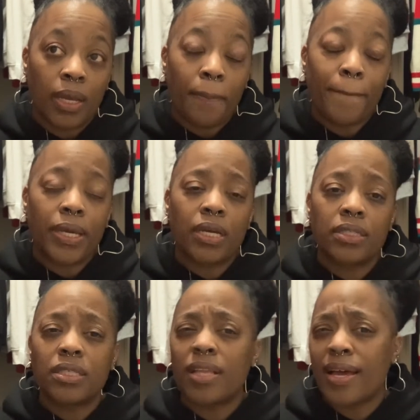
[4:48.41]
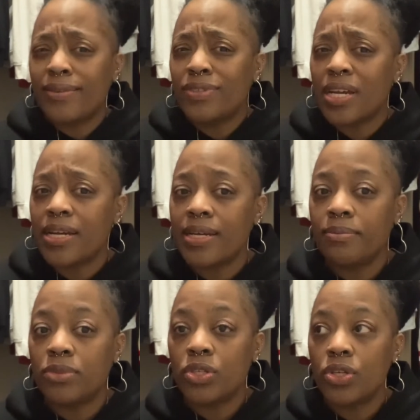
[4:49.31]
Because a lot of
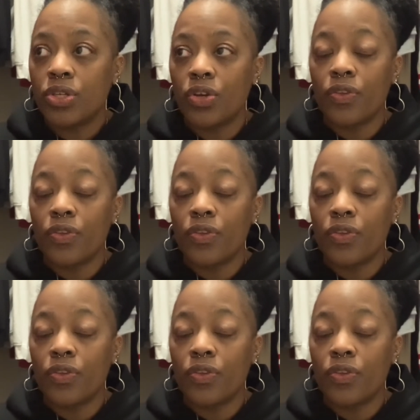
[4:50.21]
times, you're